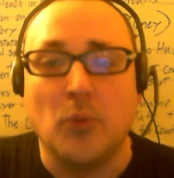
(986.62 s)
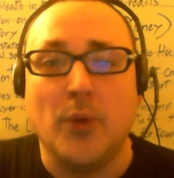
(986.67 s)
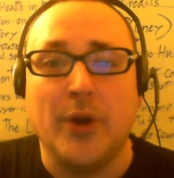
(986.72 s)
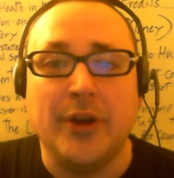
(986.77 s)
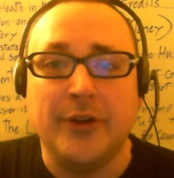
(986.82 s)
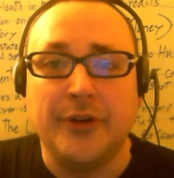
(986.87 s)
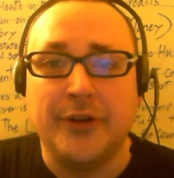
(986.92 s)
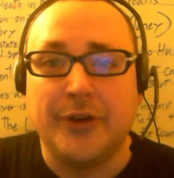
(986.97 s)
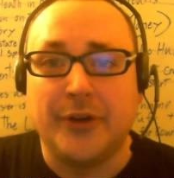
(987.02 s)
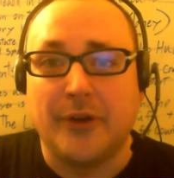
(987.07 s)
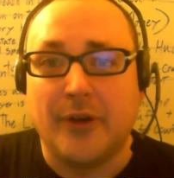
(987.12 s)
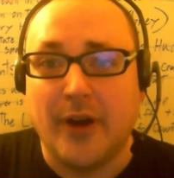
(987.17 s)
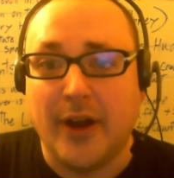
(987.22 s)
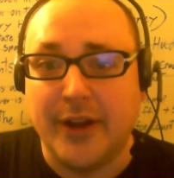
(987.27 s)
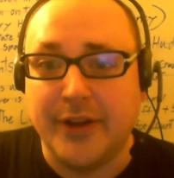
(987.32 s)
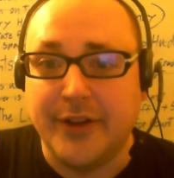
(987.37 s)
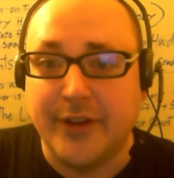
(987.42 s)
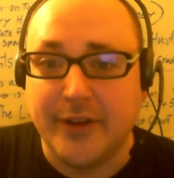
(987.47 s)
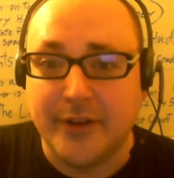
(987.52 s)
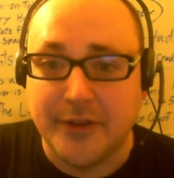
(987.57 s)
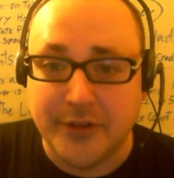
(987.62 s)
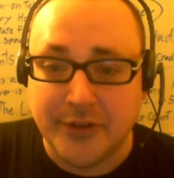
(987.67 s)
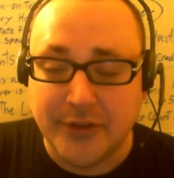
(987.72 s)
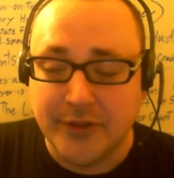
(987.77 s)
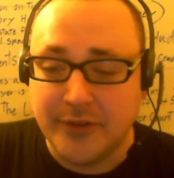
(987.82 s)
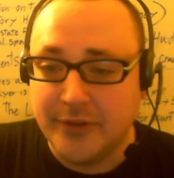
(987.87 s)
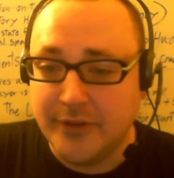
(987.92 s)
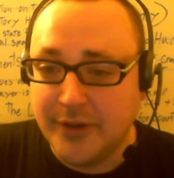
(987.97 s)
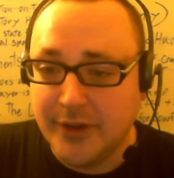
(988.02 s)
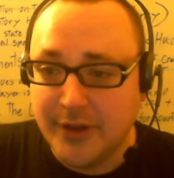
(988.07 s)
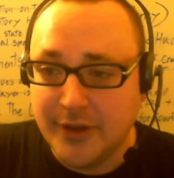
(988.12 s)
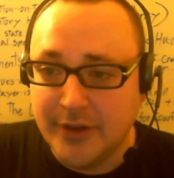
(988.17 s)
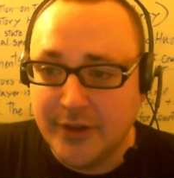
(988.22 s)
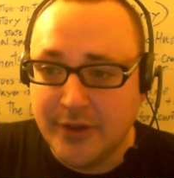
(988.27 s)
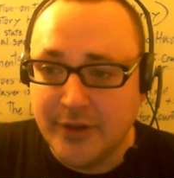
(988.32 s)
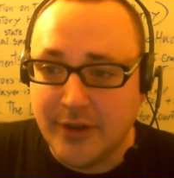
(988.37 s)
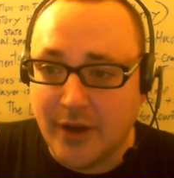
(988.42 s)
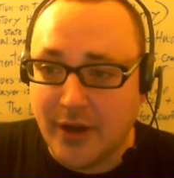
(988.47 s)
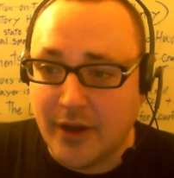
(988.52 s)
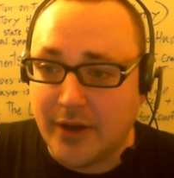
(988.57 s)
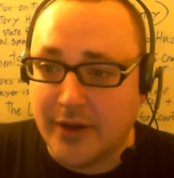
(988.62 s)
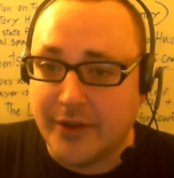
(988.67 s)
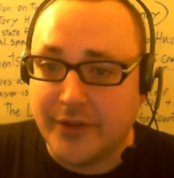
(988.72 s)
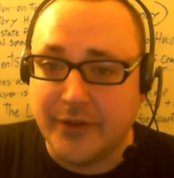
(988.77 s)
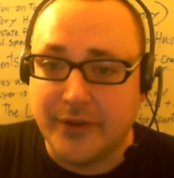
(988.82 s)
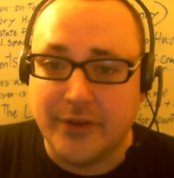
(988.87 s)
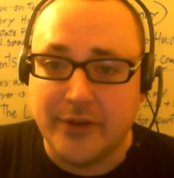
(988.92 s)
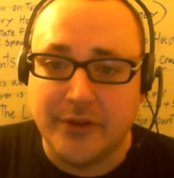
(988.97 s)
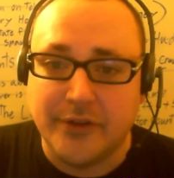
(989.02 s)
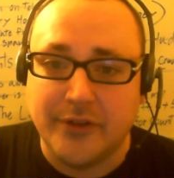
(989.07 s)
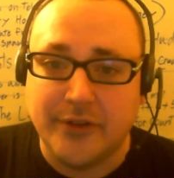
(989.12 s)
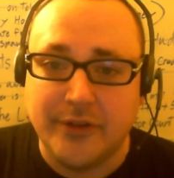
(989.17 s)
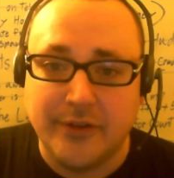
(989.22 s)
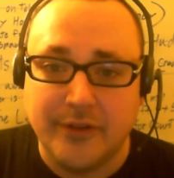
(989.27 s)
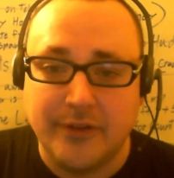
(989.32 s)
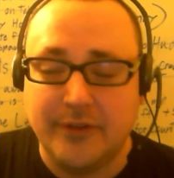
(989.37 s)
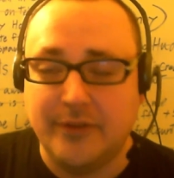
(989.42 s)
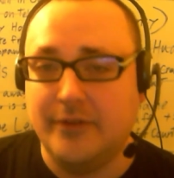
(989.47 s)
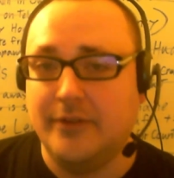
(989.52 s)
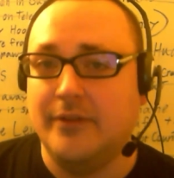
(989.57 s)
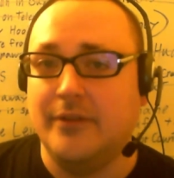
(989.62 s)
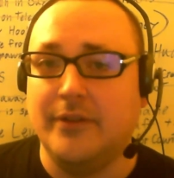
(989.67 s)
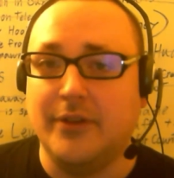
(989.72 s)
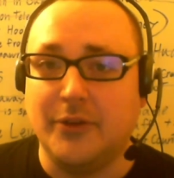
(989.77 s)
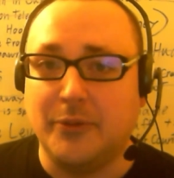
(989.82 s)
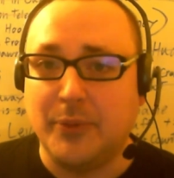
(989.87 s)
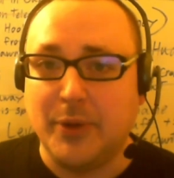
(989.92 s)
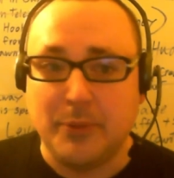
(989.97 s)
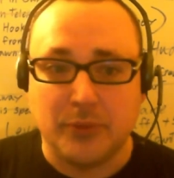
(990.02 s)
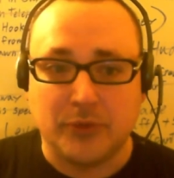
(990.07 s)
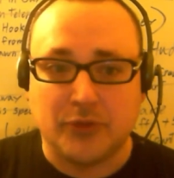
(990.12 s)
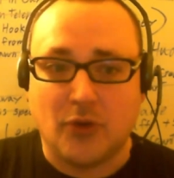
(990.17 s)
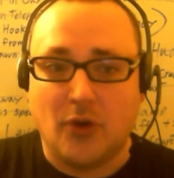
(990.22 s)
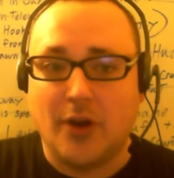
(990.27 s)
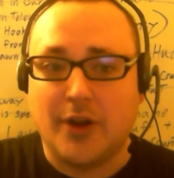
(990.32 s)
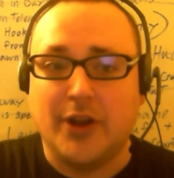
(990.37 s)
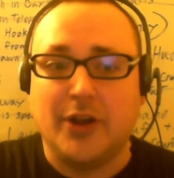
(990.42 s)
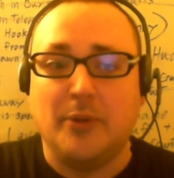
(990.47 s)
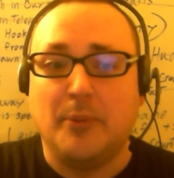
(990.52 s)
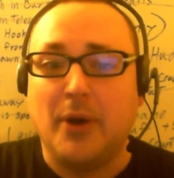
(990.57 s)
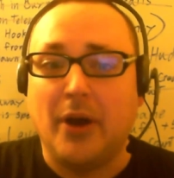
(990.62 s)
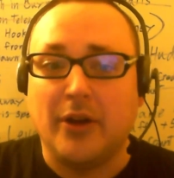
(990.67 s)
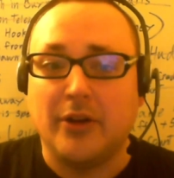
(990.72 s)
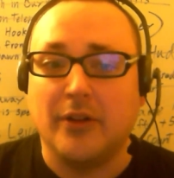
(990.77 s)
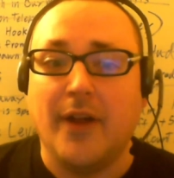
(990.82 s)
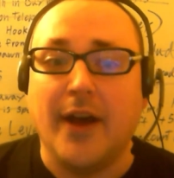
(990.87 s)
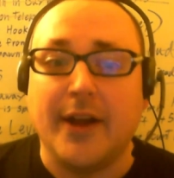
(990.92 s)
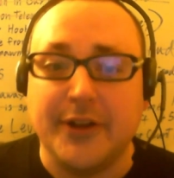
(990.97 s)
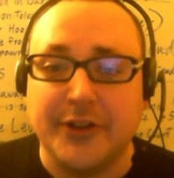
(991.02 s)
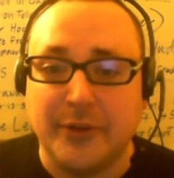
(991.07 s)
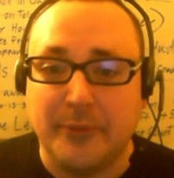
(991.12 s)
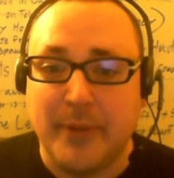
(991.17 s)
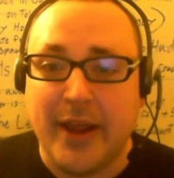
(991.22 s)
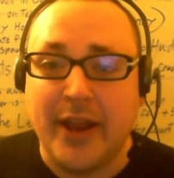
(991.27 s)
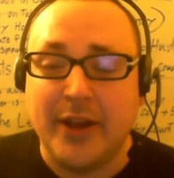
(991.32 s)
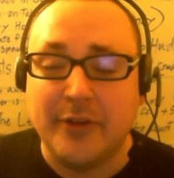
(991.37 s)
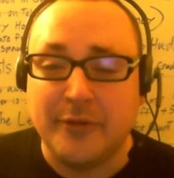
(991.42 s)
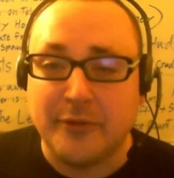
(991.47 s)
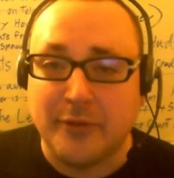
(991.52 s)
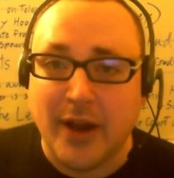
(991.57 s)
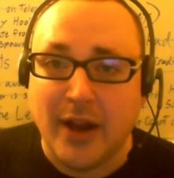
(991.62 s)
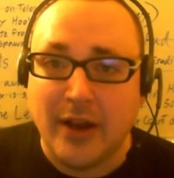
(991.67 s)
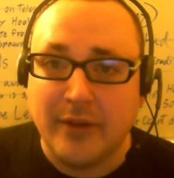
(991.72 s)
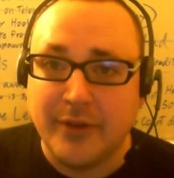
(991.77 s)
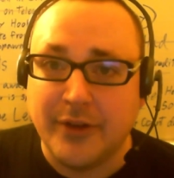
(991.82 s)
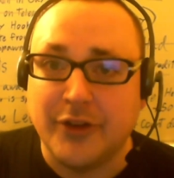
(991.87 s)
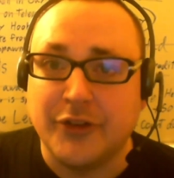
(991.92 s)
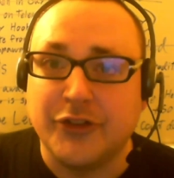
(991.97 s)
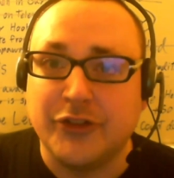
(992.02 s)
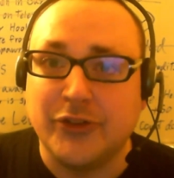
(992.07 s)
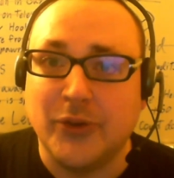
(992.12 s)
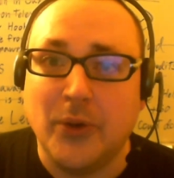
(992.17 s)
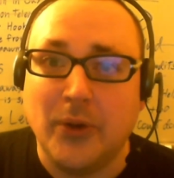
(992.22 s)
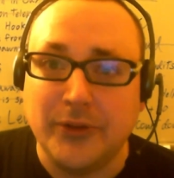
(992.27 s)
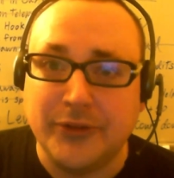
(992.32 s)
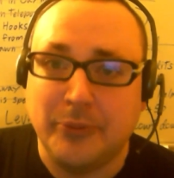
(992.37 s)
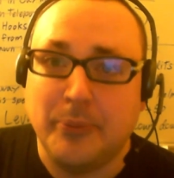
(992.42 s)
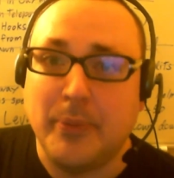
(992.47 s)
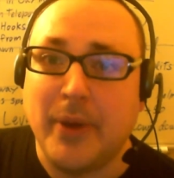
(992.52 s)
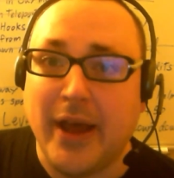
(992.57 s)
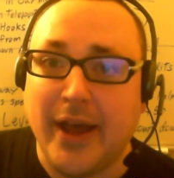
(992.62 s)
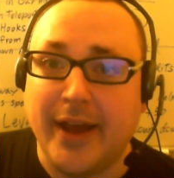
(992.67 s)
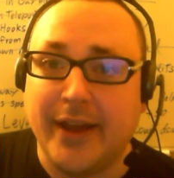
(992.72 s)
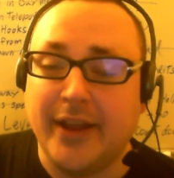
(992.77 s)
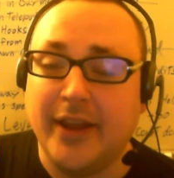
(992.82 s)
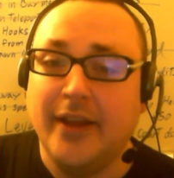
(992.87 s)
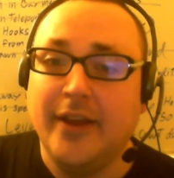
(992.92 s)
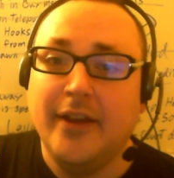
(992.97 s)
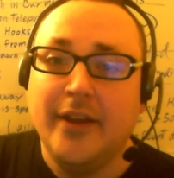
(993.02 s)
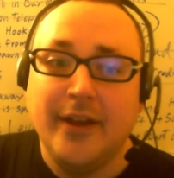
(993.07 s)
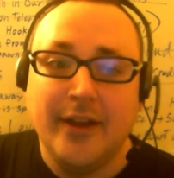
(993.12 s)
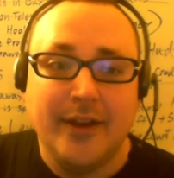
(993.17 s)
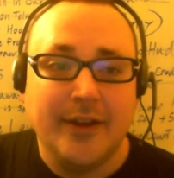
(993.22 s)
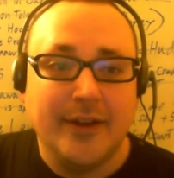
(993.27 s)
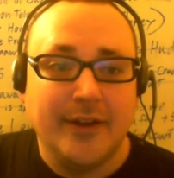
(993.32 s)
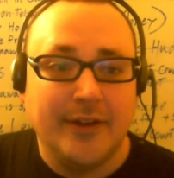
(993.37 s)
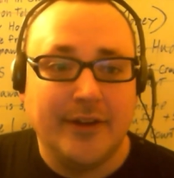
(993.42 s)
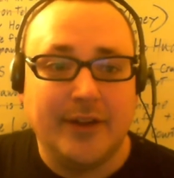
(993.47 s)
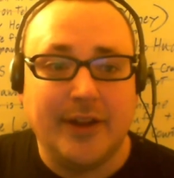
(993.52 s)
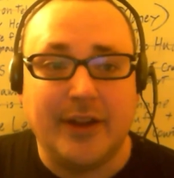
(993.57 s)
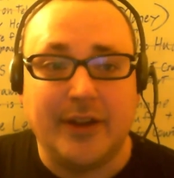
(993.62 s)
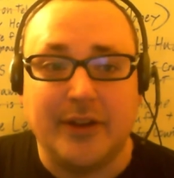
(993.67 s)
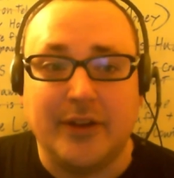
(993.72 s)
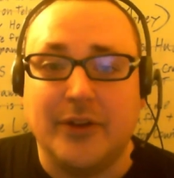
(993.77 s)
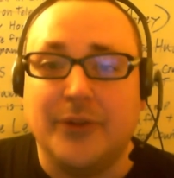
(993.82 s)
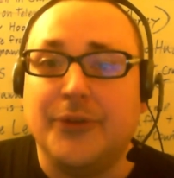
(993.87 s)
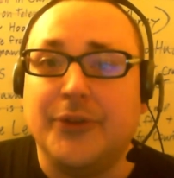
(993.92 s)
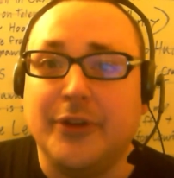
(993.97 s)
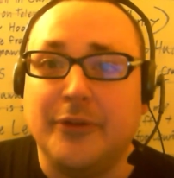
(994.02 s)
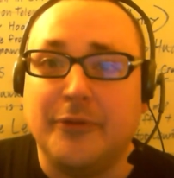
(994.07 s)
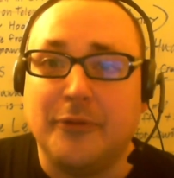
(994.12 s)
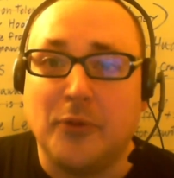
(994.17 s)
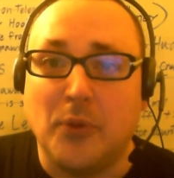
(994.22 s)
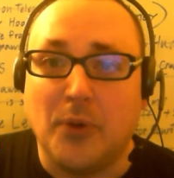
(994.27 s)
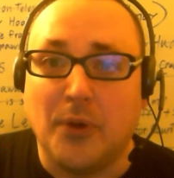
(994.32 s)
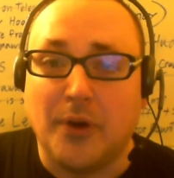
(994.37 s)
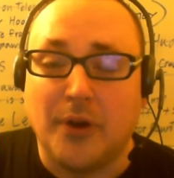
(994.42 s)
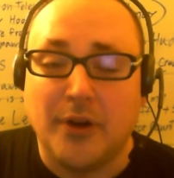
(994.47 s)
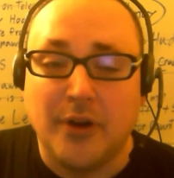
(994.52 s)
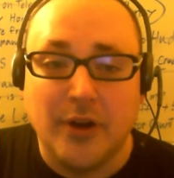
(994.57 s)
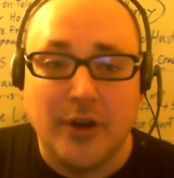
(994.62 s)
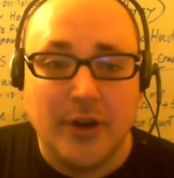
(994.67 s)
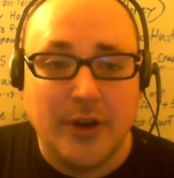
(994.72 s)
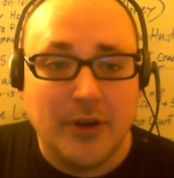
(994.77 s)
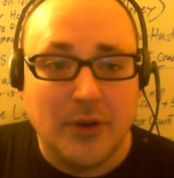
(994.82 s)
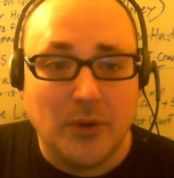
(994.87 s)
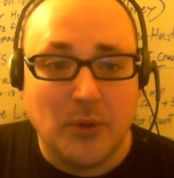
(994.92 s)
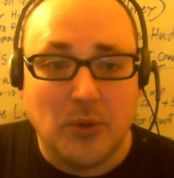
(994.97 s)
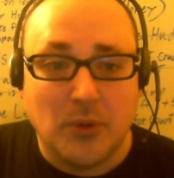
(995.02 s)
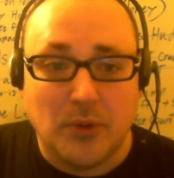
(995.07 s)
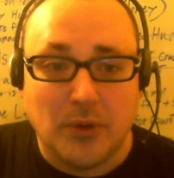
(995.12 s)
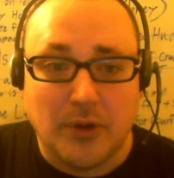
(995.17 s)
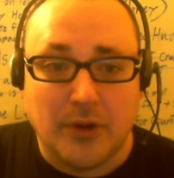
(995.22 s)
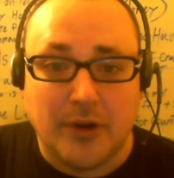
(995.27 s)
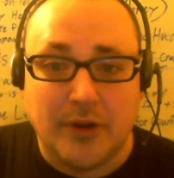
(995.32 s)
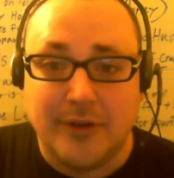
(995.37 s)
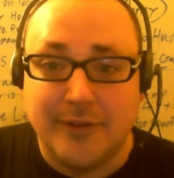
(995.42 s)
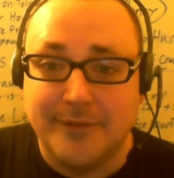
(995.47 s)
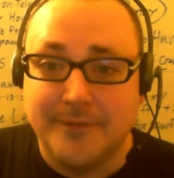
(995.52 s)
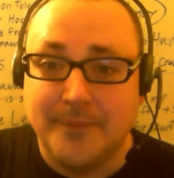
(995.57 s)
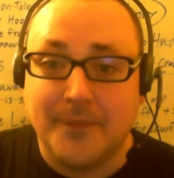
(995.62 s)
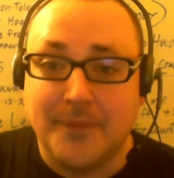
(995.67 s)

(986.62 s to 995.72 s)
weirder ideas. There's people talking about a lot of demand for having assaults back in UT4, or